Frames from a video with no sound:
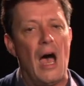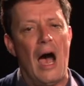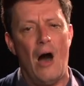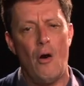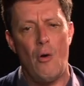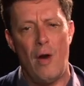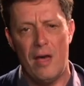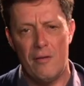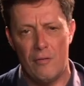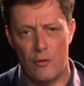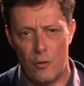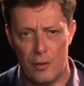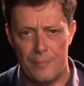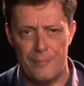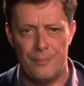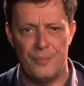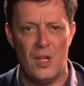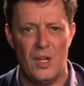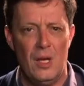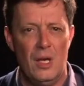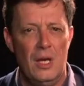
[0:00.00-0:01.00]
However,
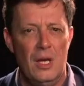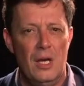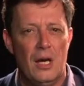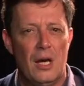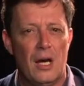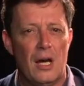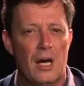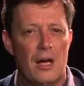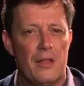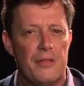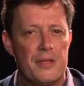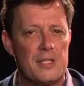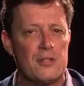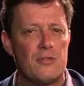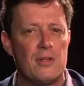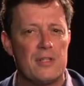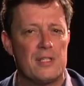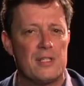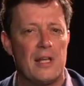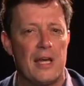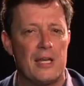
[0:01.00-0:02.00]
this
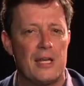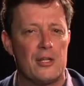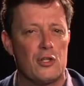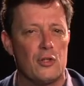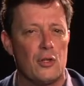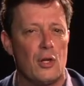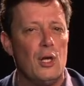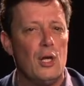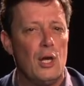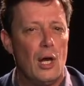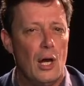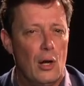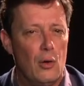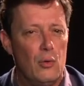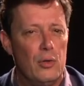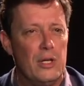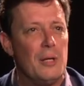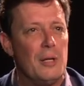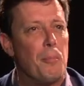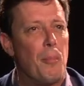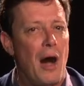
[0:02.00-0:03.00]
translation
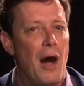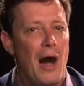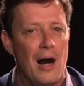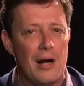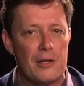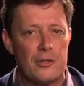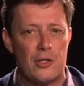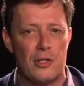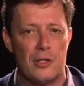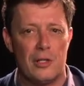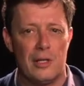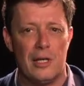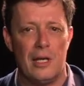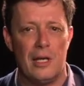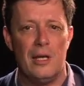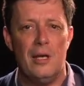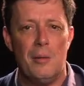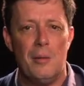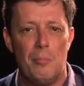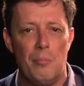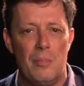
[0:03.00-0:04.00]
only partially
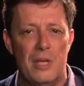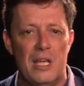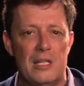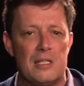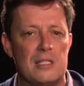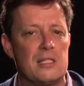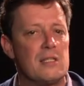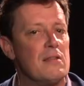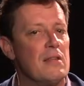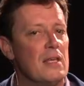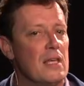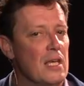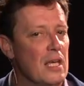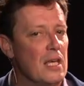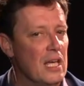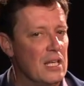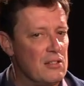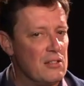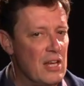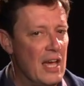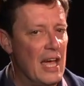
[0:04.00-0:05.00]
meets the
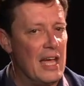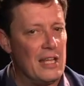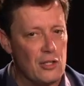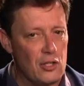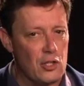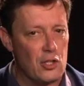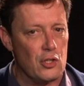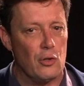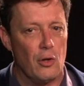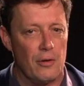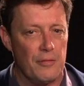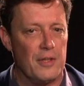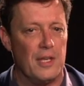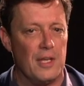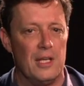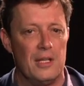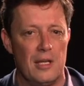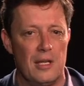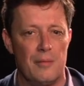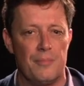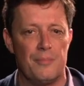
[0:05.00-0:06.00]
intention of the
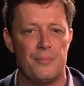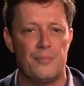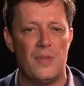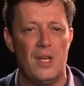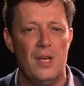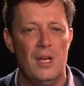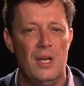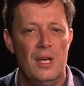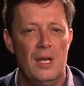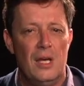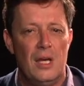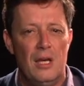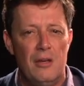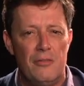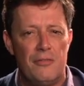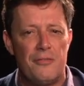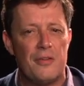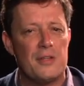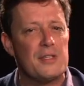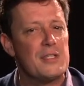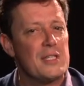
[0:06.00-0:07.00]
idiom.
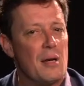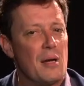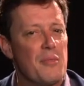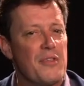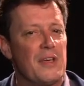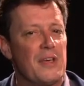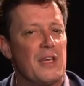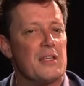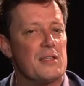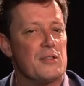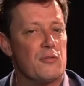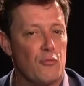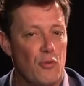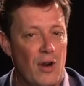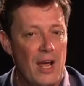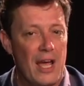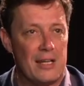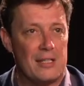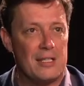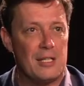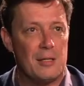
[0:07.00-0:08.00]
If something is
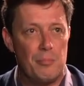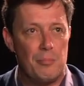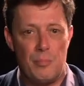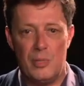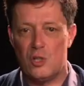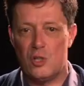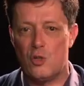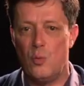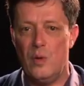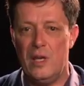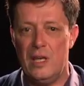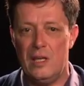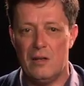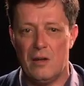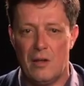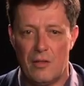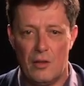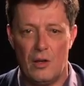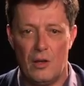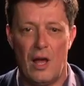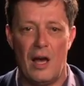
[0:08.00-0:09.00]
read between
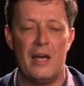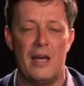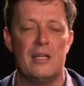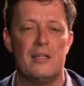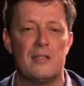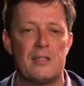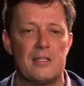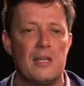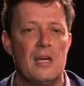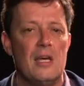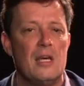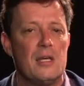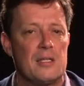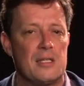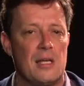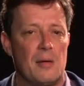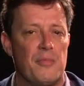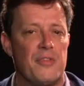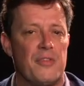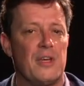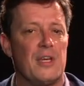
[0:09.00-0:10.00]
the lines,
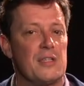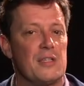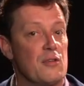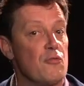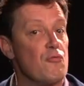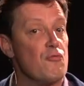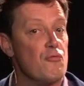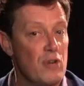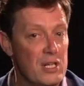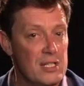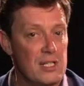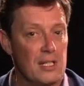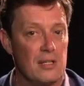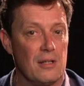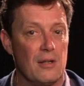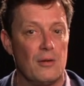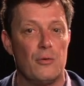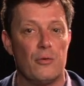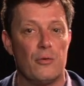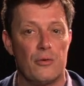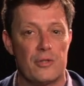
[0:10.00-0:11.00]
something is
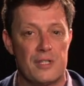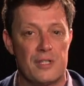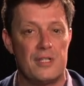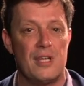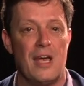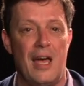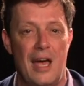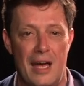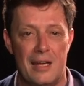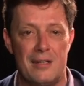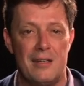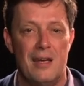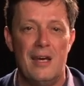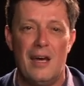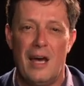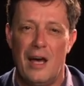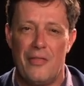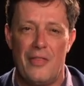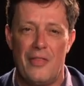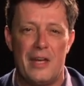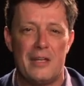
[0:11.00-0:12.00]
written or said,
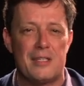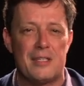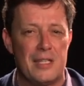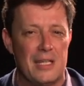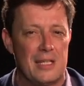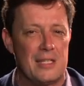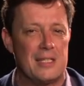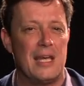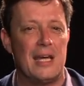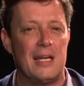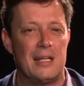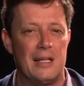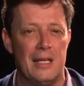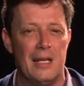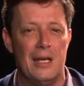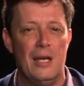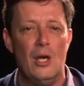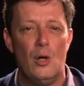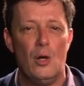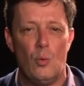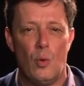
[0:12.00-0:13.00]
and that is exactly
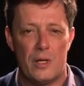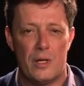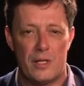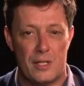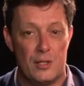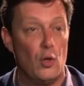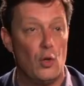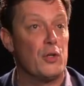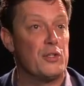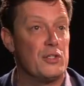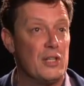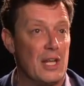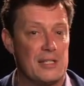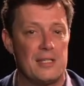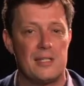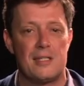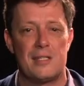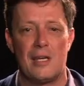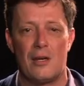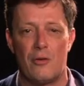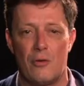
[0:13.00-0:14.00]
what is not
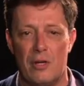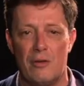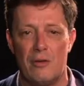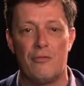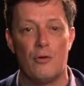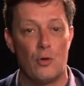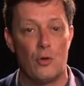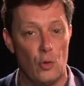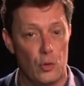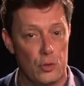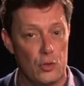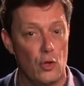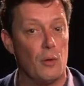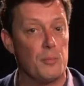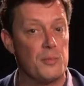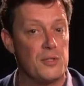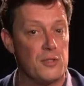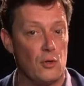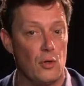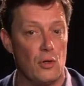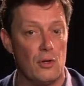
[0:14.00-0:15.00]
necessary for good
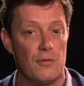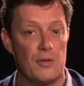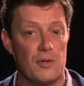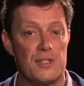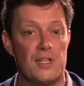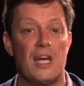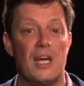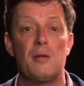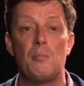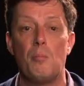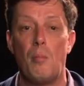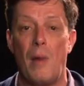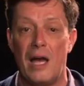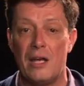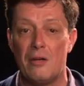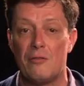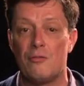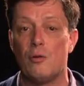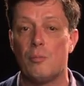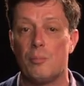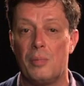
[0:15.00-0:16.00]
observers and
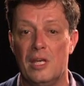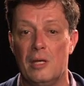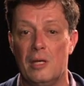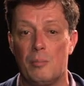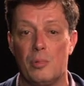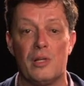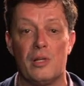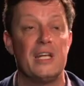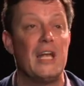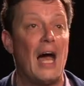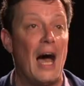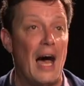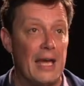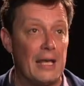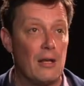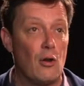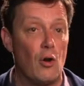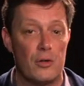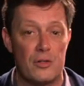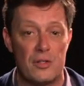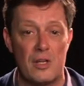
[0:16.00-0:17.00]
mindful people in high
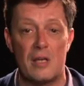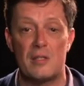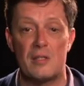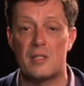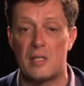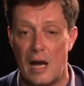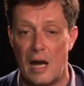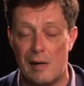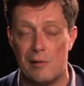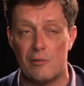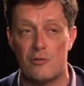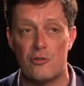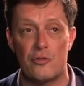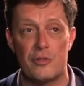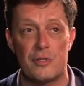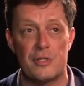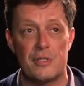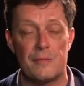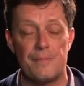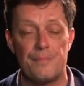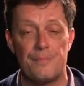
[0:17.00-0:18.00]
context
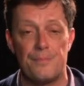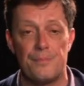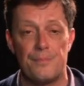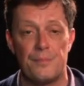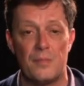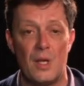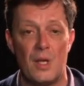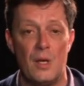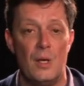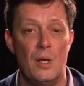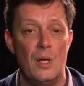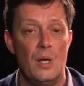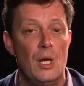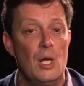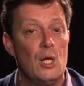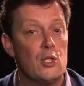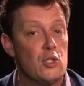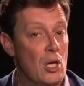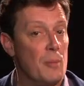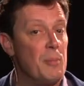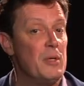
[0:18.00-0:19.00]
cultures.
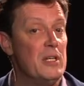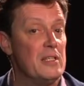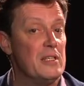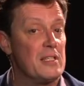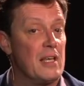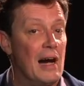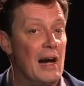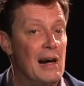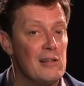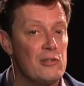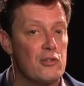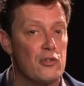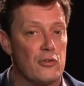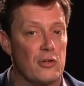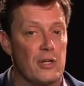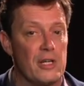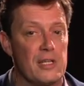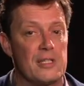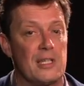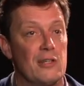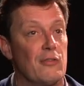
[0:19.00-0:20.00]
Japanese culture
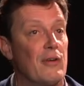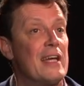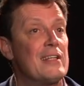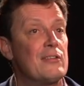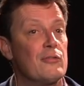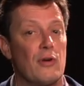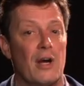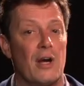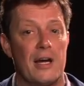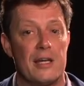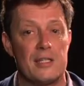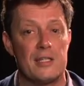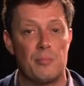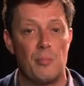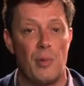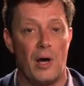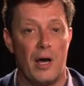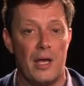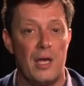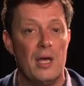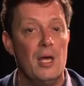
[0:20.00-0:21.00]
is characterized
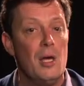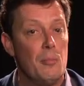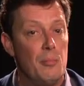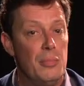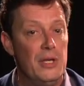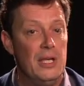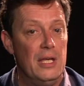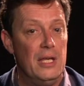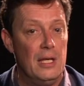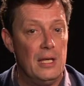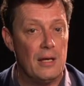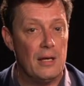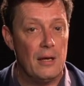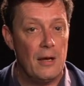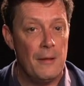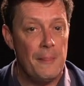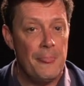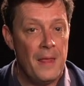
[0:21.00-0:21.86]
by being